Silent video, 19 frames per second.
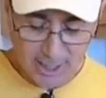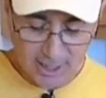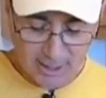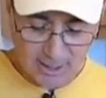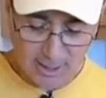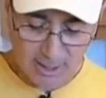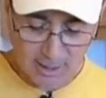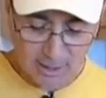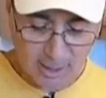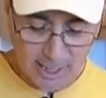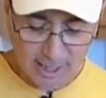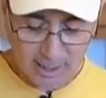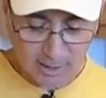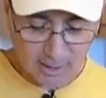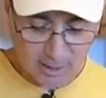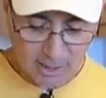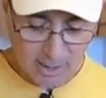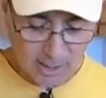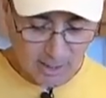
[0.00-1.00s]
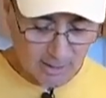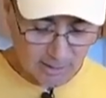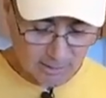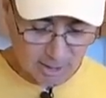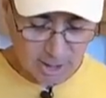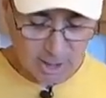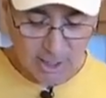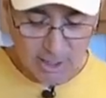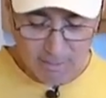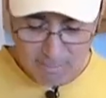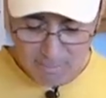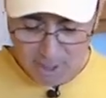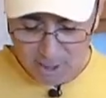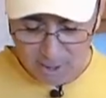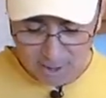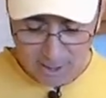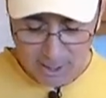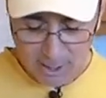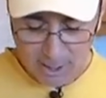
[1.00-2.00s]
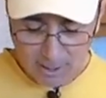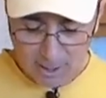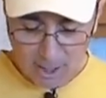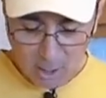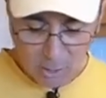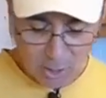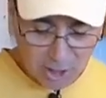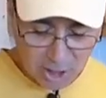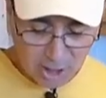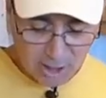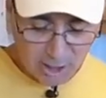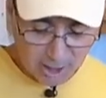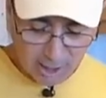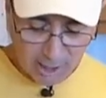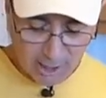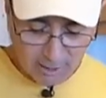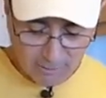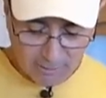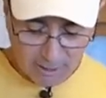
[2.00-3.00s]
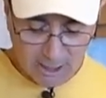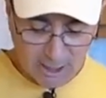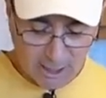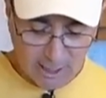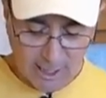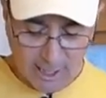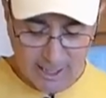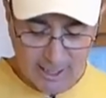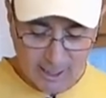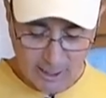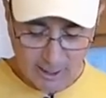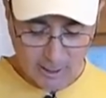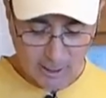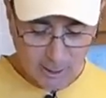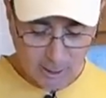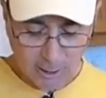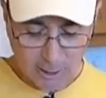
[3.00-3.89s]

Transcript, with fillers: in it, like the skim milk, which is going to give this a nice